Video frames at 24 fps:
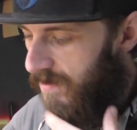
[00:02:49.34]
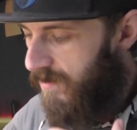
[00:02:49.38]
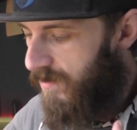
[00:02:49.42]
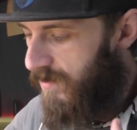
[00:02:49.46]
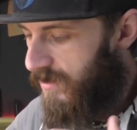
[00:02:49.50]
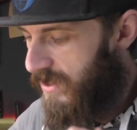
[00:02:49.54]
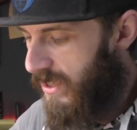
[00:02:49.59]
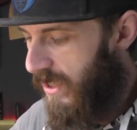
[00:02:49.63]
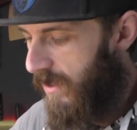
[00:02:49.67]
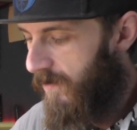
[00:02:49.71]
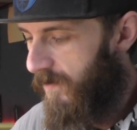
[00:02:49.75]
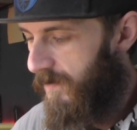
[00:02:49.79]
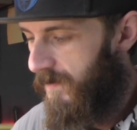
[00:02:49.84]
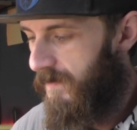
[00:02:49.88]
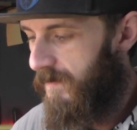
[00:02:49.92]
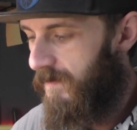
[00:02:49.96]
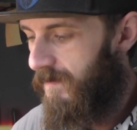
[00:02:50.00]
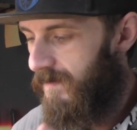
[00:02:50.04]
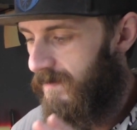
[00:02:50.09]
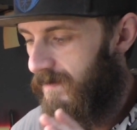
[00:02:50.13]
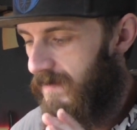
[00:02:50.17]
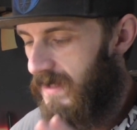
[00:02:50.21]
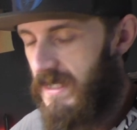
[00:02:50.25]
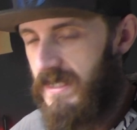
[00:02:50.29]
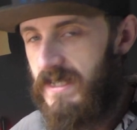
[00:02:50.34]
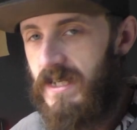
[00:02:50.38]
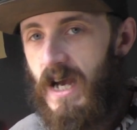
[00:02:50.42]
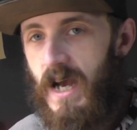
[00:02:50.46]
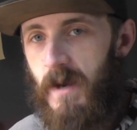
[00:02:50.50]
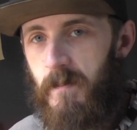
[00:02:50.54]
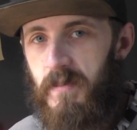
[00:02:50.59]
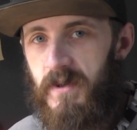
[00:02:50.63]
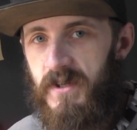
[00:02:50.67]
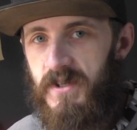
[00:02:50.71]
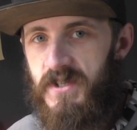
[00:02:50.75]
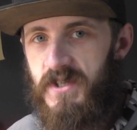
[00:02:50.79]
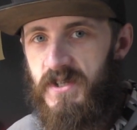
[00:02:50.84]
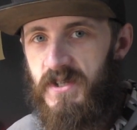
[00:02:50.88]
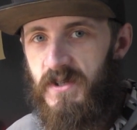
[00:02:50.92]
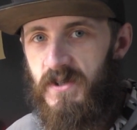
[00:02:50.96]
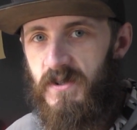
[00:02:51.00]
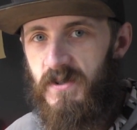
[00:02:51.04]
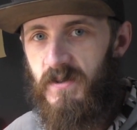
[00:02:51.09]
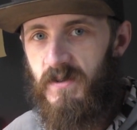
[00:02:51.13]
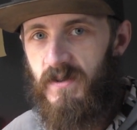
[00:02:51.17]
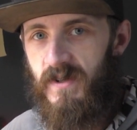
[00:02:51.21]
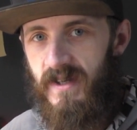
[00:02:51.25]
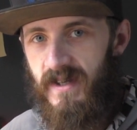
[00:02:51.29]
So let's hop
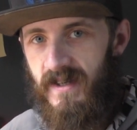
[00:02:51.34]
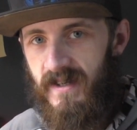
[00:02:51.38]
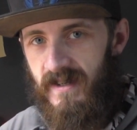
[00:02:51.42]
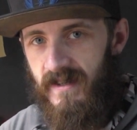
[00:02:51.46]
into